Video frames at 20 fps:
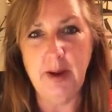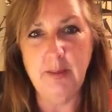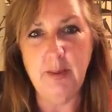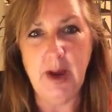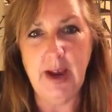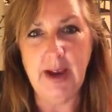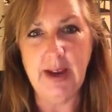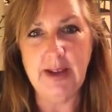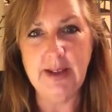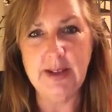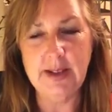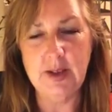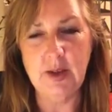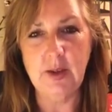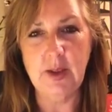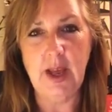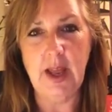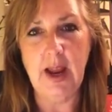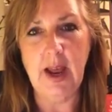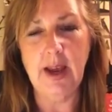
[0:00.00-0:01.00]
mine so
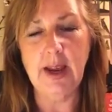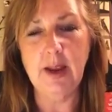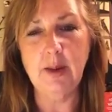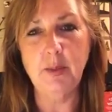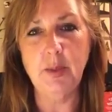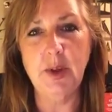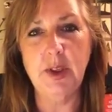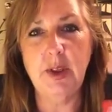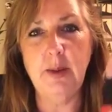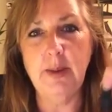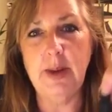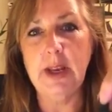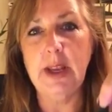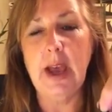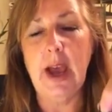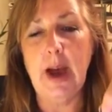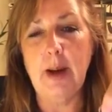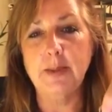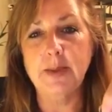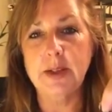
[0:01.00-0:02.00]
that I can put them in
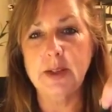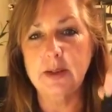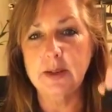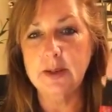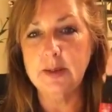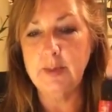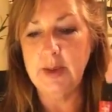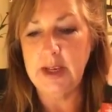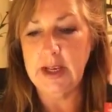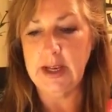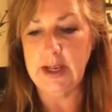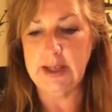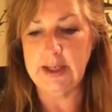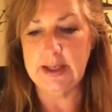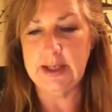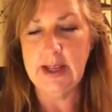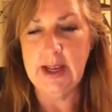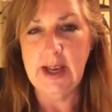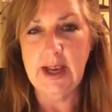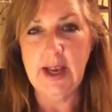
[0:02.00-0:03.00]
capsules,
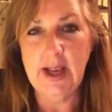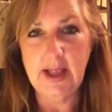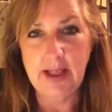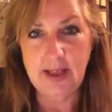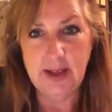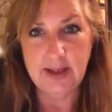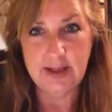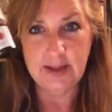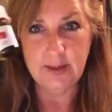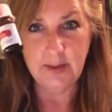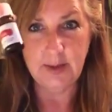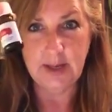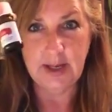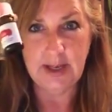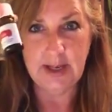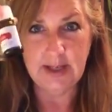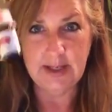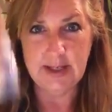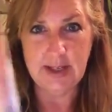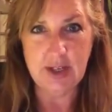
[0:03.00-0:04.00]
because this one
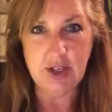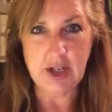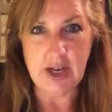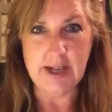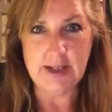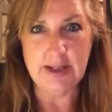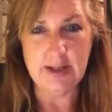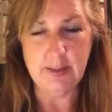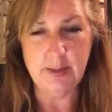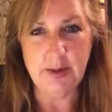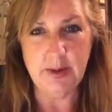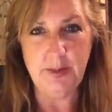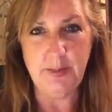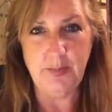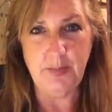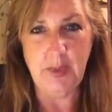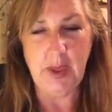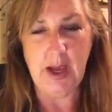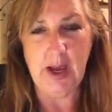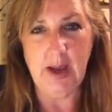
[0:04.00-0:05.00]
is ingestible.
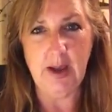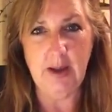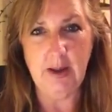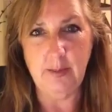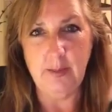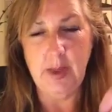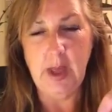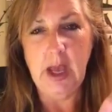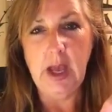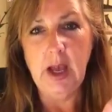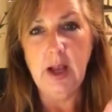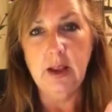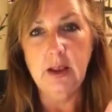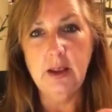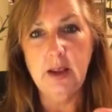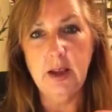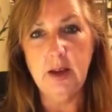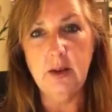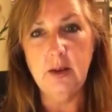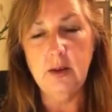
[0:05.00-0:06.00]

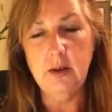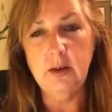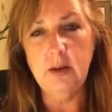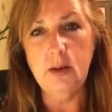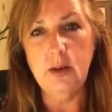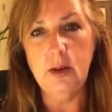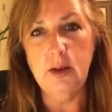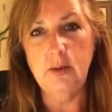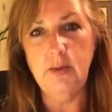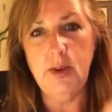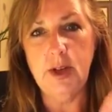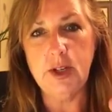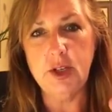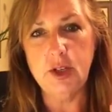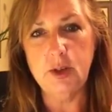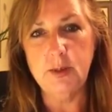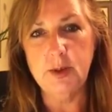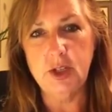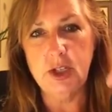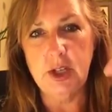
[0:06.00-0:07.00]
Little
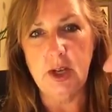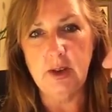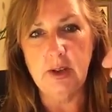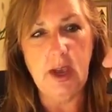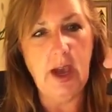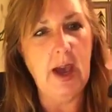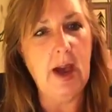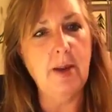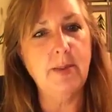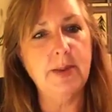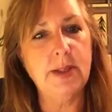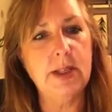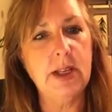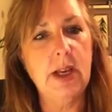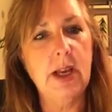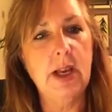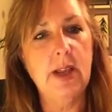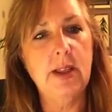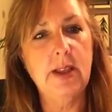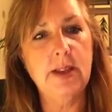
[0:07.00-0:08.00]
vegetable gel caps.
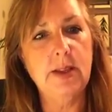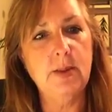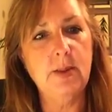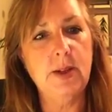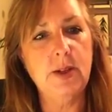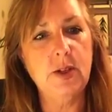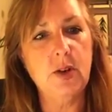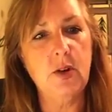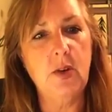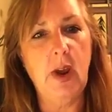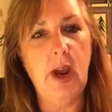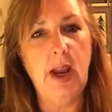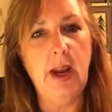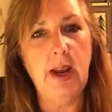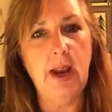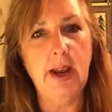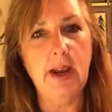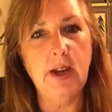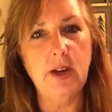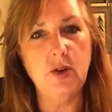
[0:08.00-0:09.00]
This one's great.
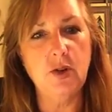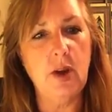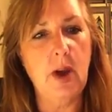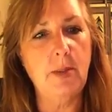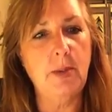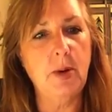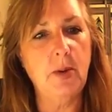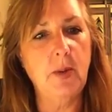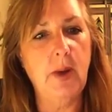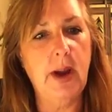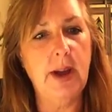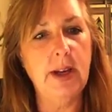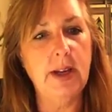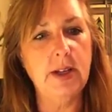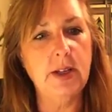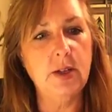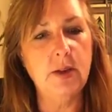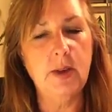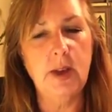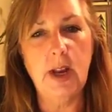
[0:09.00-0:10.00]
I can drop it right
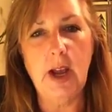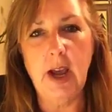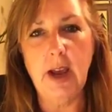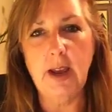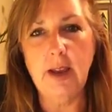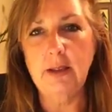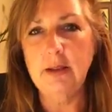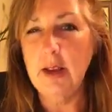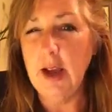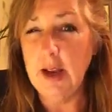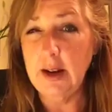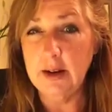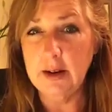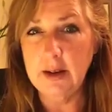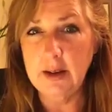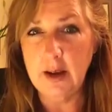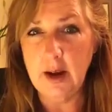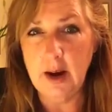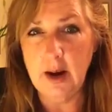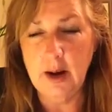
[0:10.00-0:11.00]
into it. I
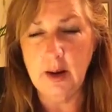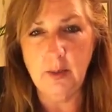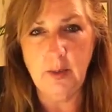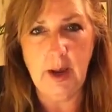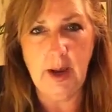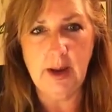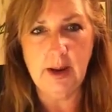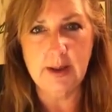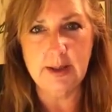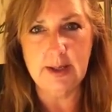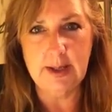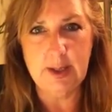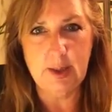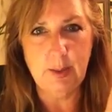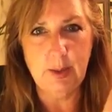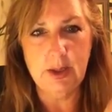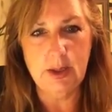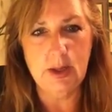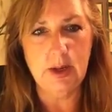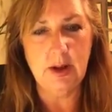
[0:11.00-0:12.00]
learned the hard way because I
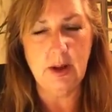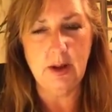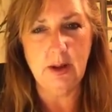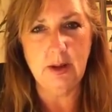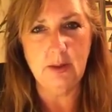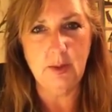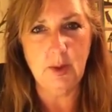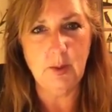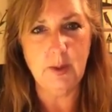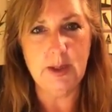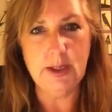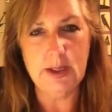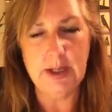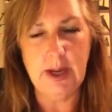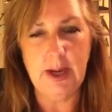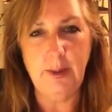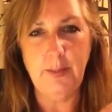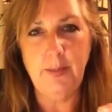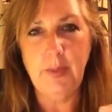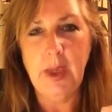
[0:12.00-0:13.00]
spilled it all over one
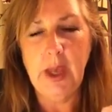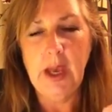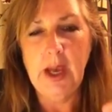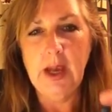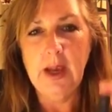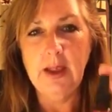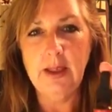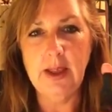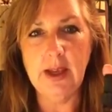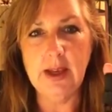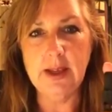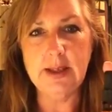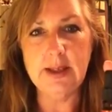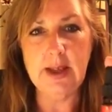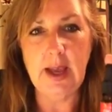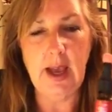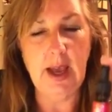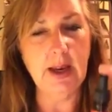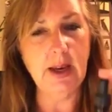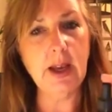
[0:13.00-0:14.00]
time. This
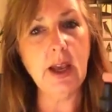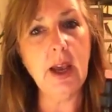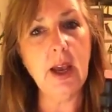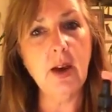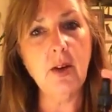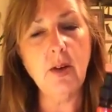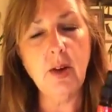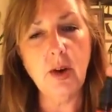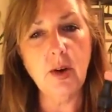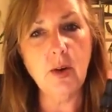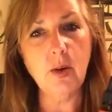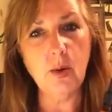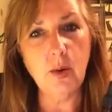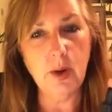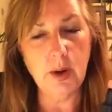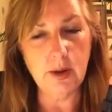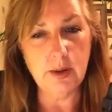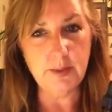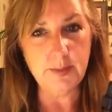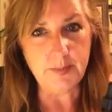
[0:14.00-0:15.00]
and a carrier
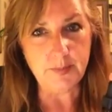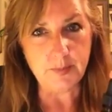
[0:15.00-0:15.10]
oil,